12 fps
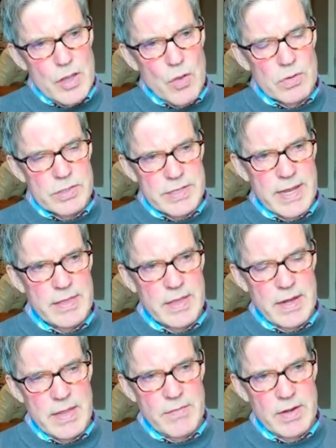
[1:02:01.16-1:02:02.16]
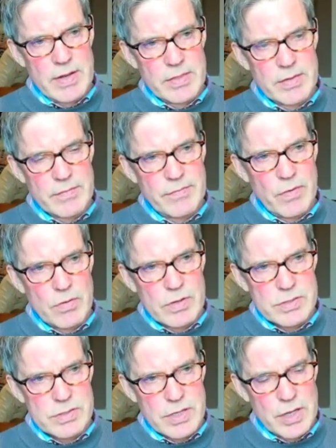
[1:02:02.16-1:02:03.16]
were saying that even in the
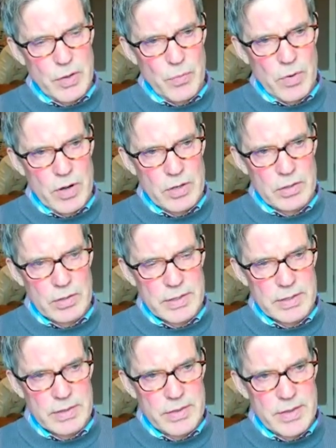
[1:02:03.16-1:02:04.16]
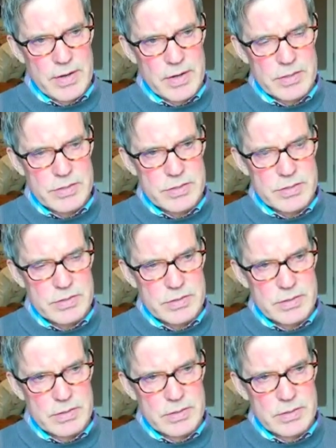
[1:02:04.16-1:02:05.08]
focusing world, that there's,